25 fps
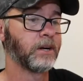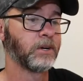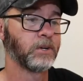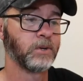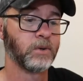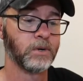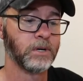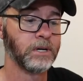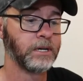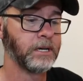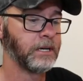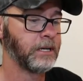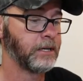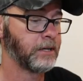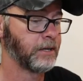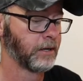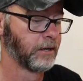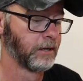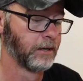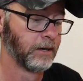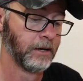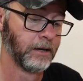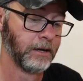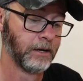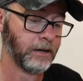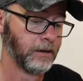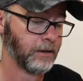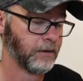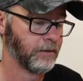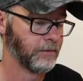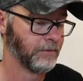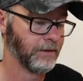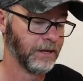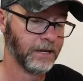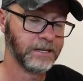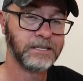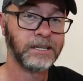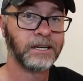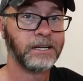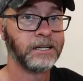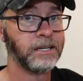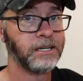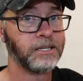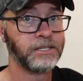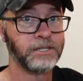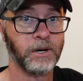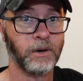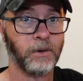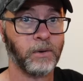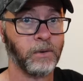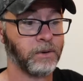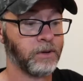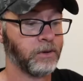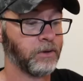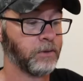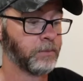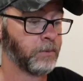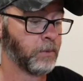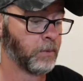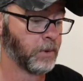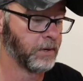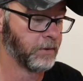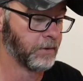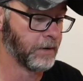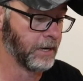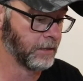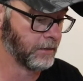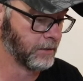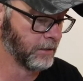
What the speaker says: a green. That's going to get you a whole other point right